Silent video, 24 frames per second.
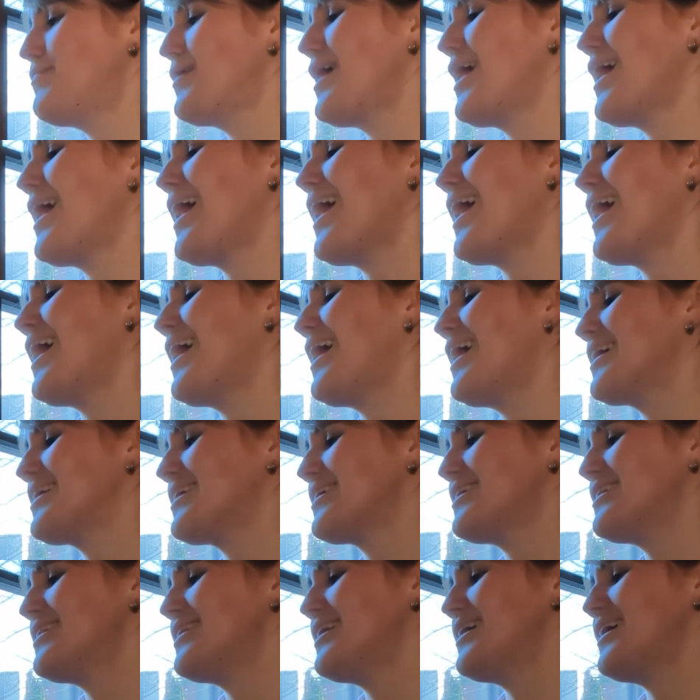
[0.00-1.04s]
back,
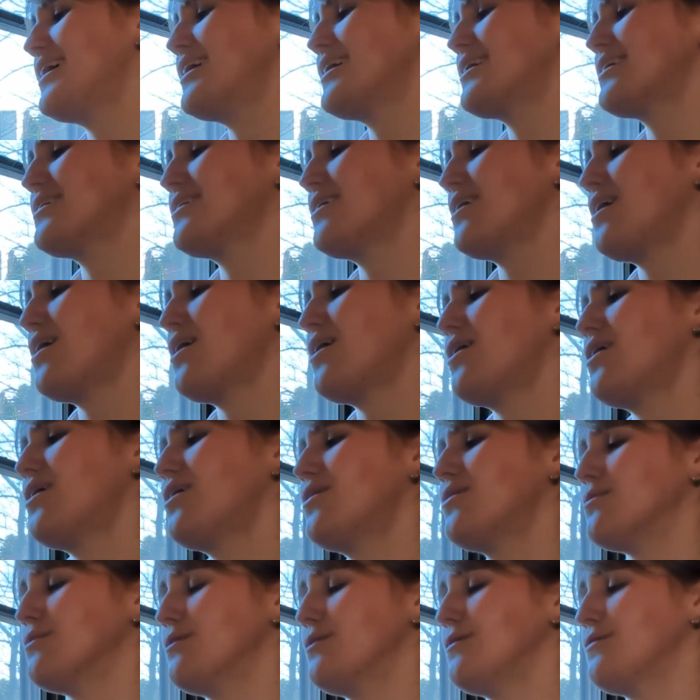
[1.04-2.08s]
let
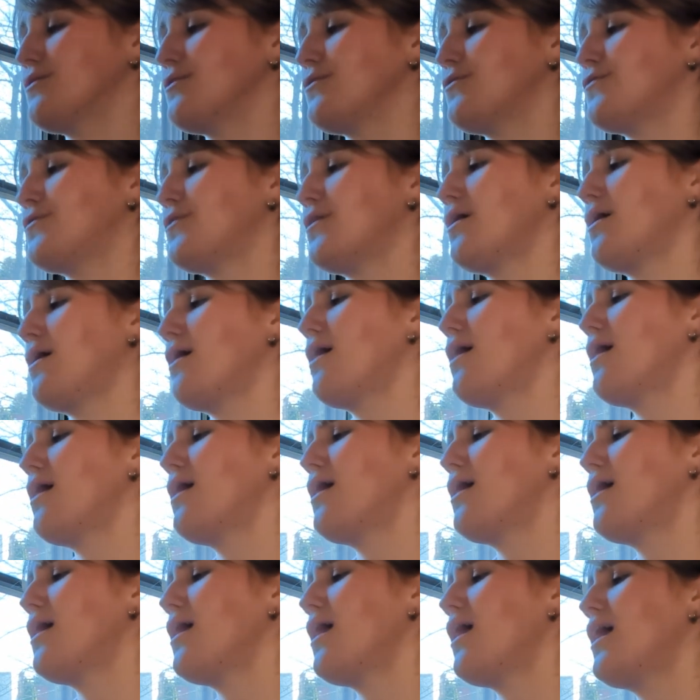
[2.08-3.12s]
go of the
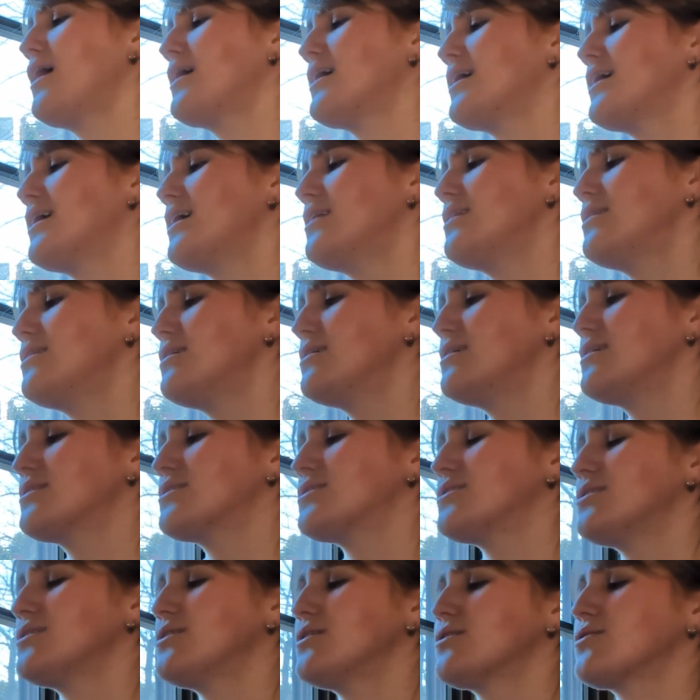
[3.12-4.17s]
fog, and look
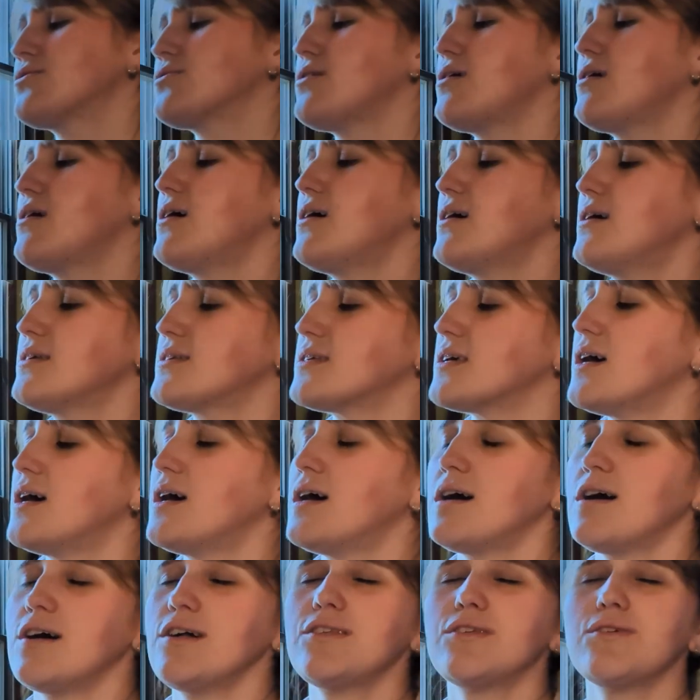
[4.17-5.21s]
to the cross,
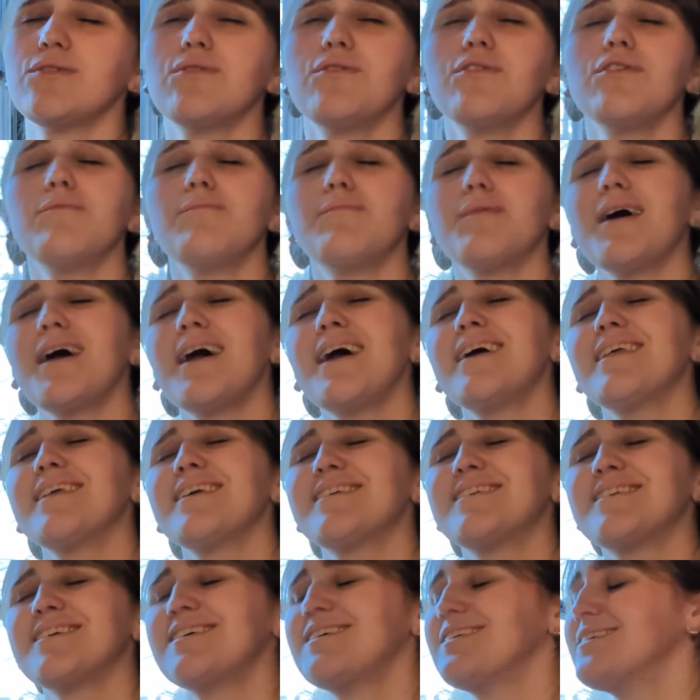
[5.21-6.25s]
adorned by
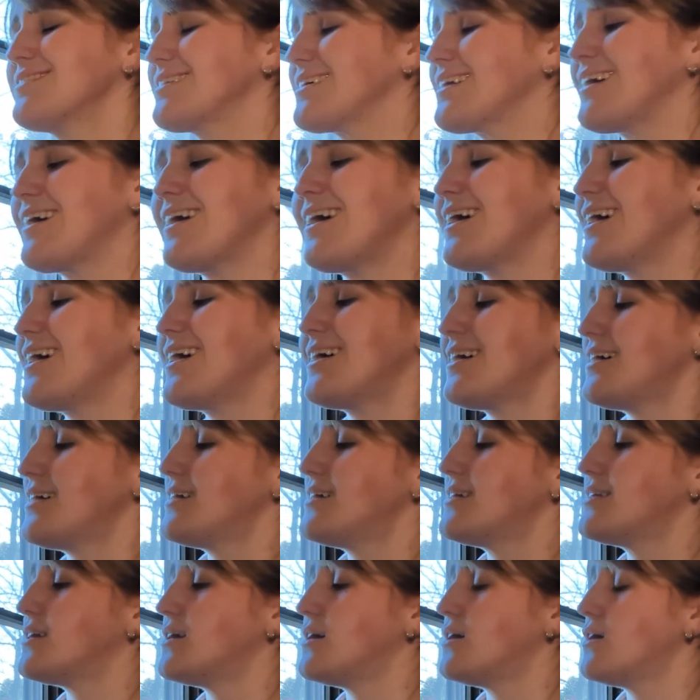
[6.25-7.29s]
the Son of
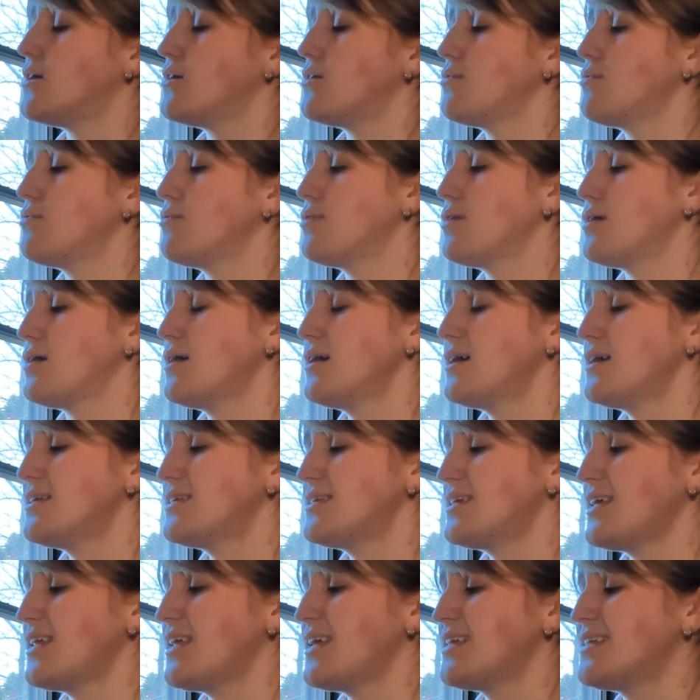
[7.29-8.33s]
God. What
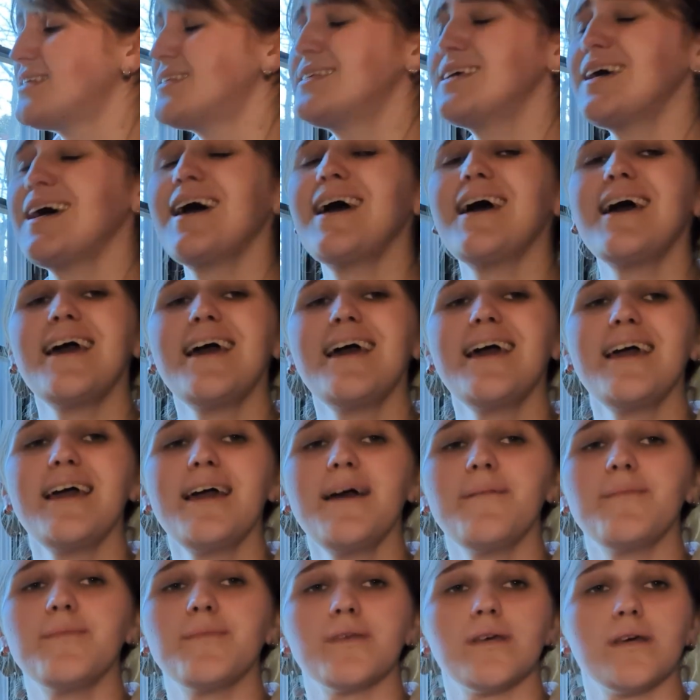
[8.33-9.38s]
did he say?
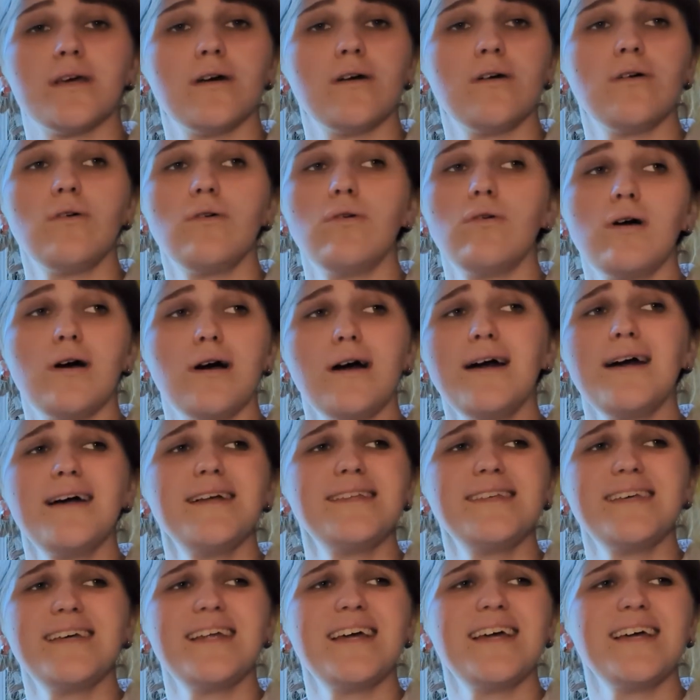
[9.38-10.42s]

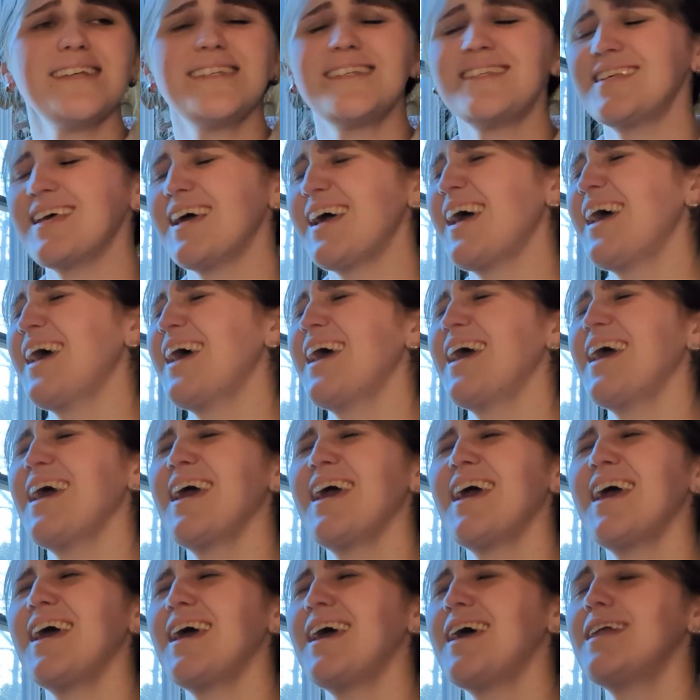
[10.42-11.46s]
What did he
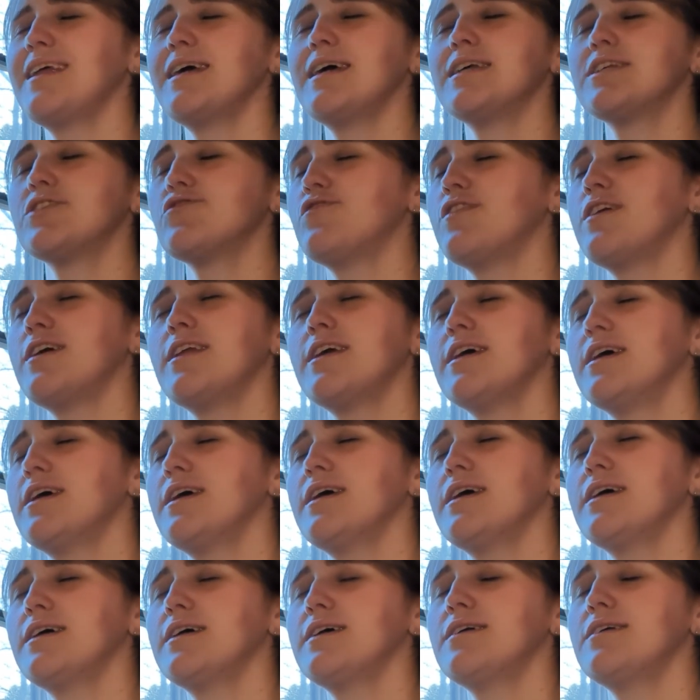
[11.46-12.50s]
say? It is
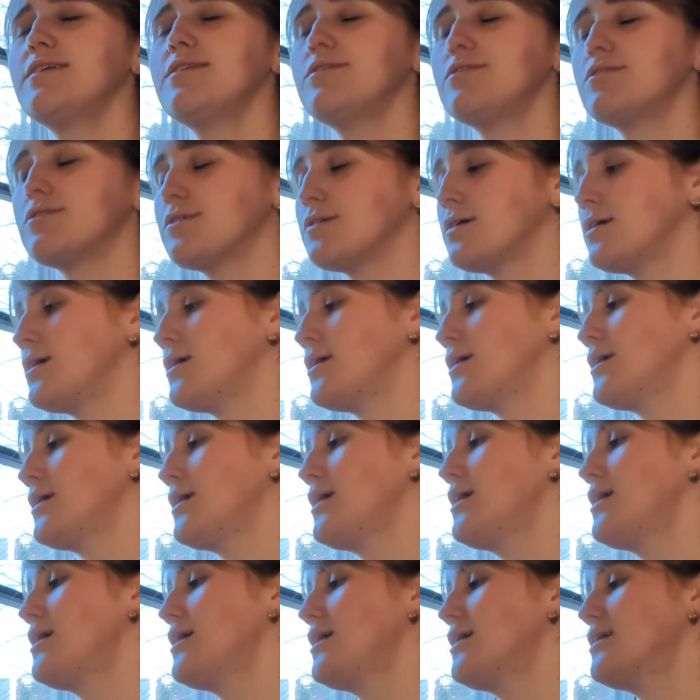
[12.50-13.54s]
finished.
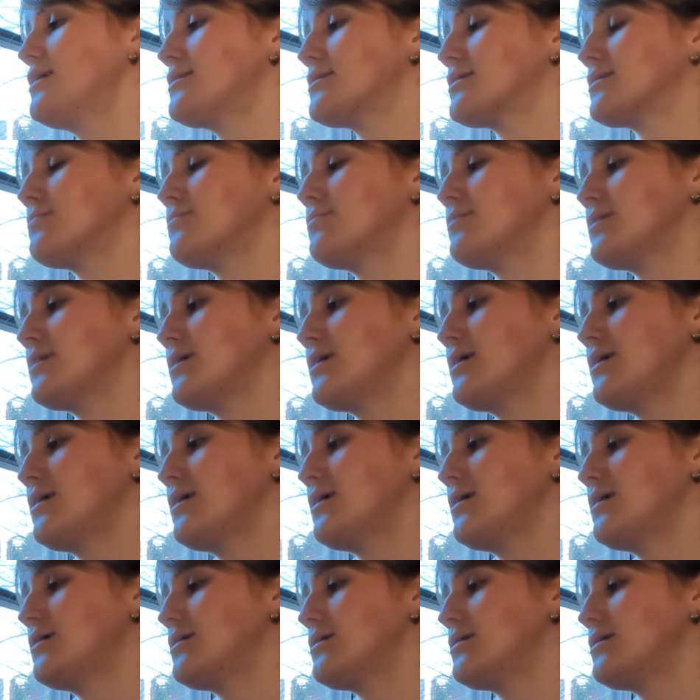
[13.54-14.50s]
It's complete.